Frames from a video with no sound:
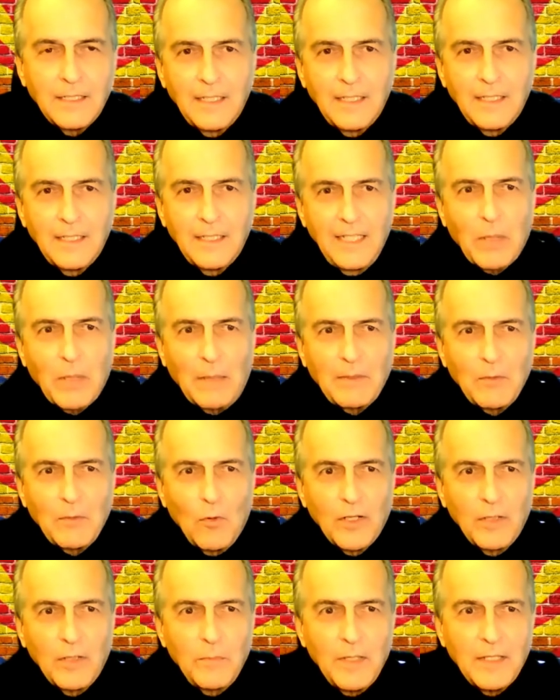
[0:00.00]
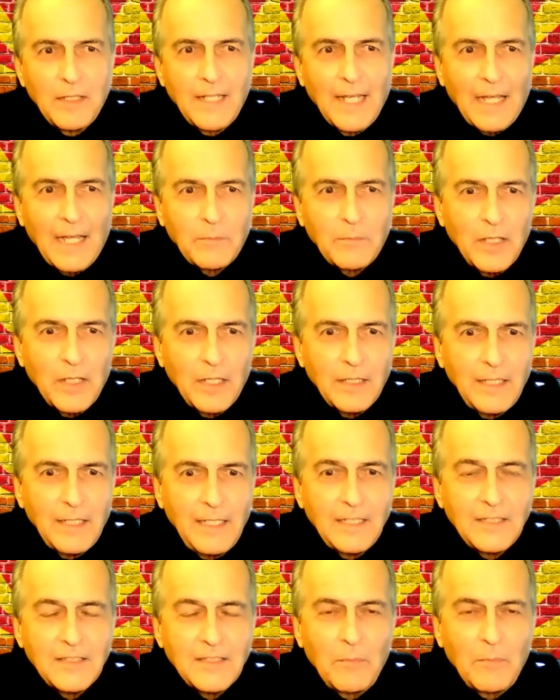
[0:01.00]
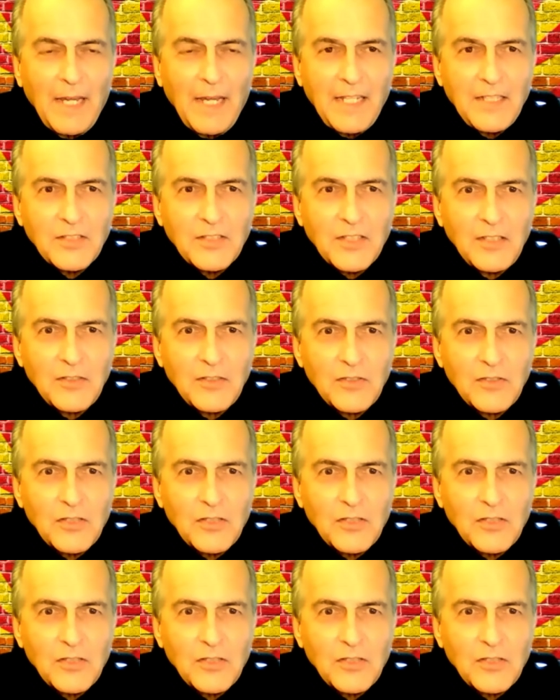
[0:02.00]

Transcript: he probably won't admit that, but he's a Mason,